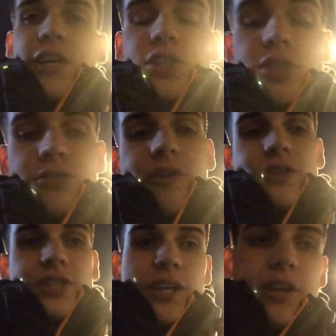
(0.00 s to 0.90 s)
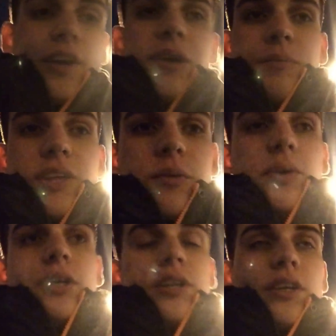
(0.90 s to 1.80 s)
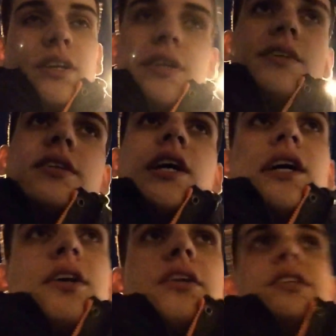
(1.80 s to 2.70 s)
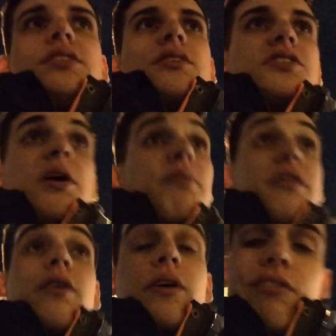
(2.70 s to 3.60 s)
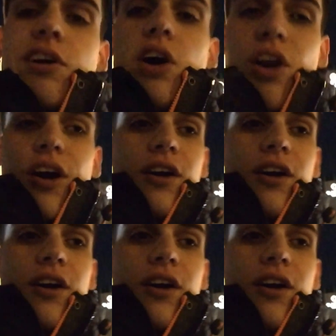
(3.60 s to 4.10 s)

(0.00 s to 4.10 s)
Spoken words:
Touch controllers in, but they weren't. Something went wrong.